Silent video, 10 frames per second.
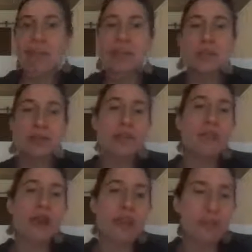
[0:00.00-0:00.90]
step
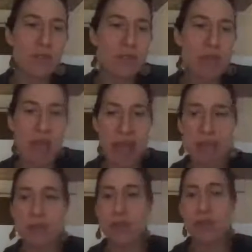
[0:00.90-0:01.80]
into
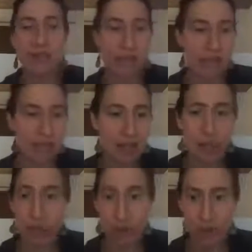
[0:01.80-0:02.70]
whatever the behavior it
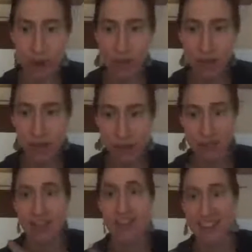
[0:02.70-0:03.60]
is that we're
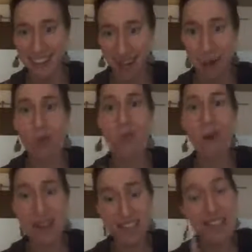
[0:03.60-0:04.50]
craving
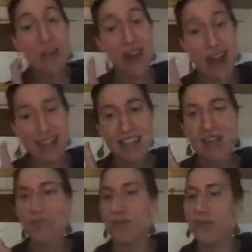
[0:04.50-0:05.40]
or
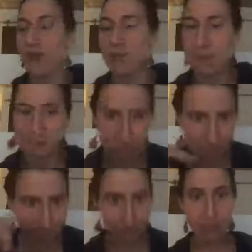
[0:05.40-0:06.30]
wanting or asking for
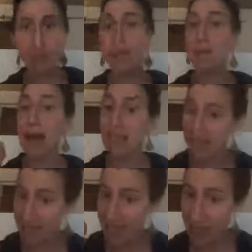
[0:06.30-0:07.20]
from them.
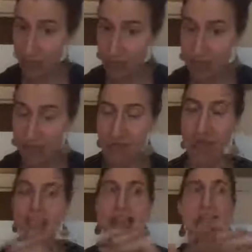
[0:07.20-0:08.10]
But the
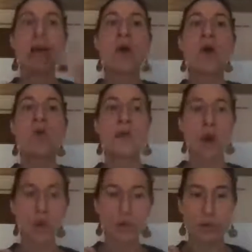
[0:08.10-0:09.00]
other side of that is that
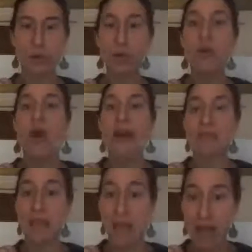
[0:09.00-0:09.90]
we also
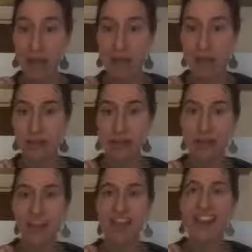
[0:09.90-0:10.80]
do have to
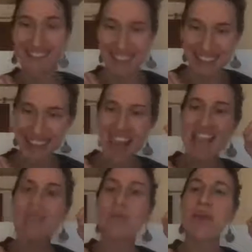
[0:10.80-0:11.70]
ask.
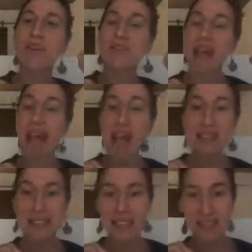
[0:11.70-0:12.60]
So we
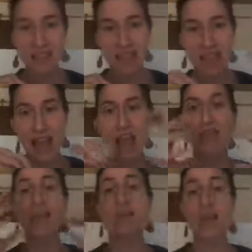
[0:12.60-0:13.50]
have to ask
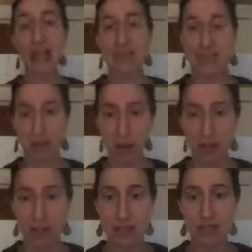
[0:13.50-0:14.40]
and then we
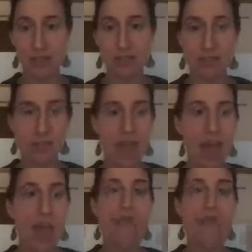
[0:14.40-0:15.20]
have to trust.